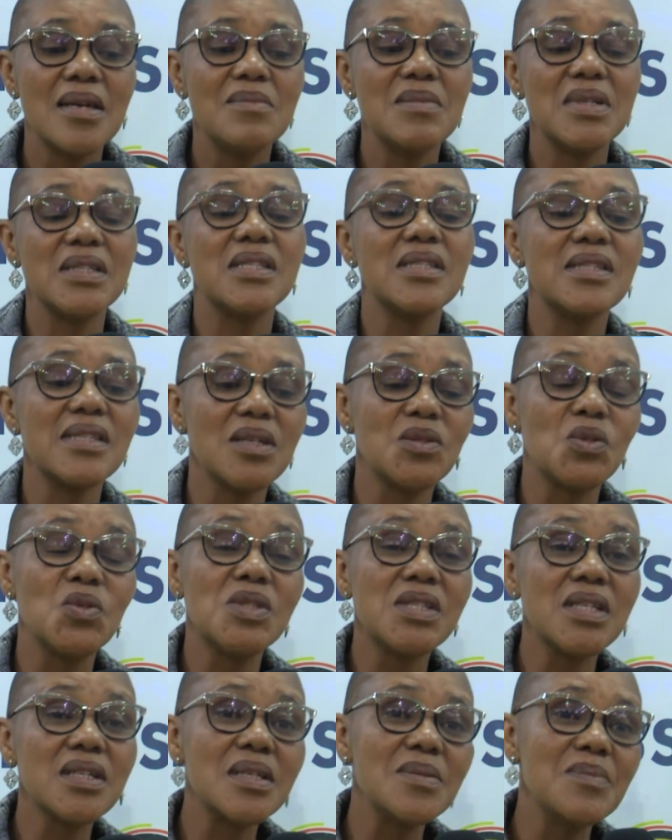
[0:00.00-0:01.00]
my sister, do you
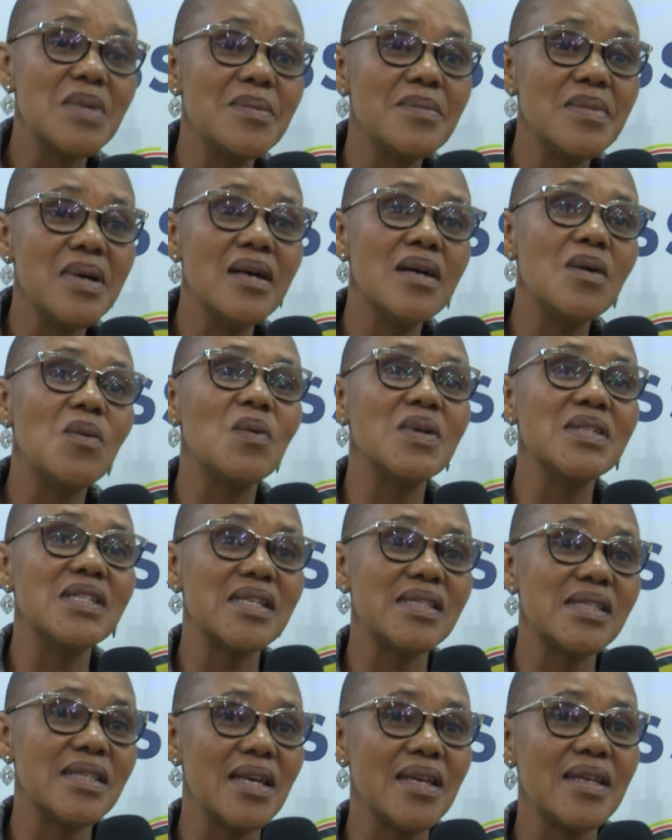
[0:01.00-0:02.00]
still remember what
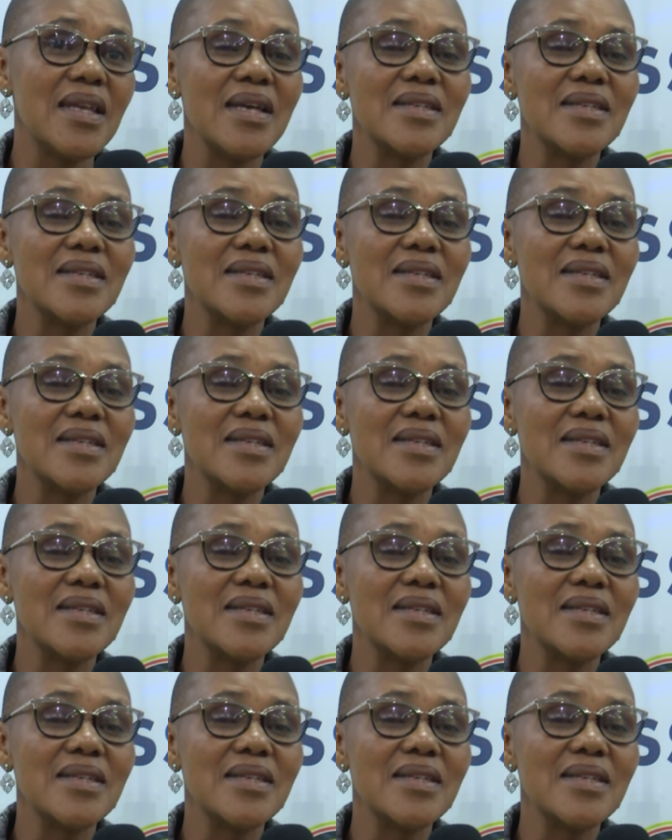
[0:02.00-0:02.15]
I said?